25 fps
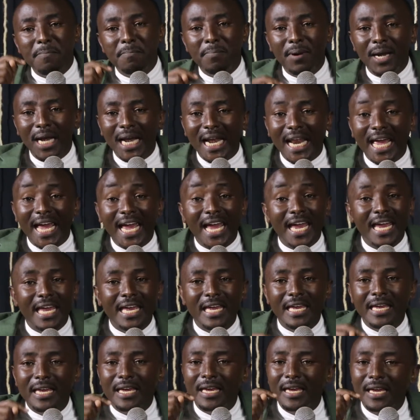
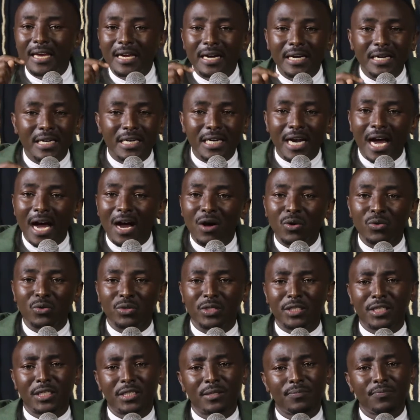
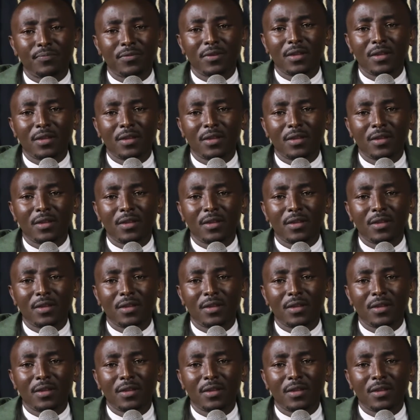playground.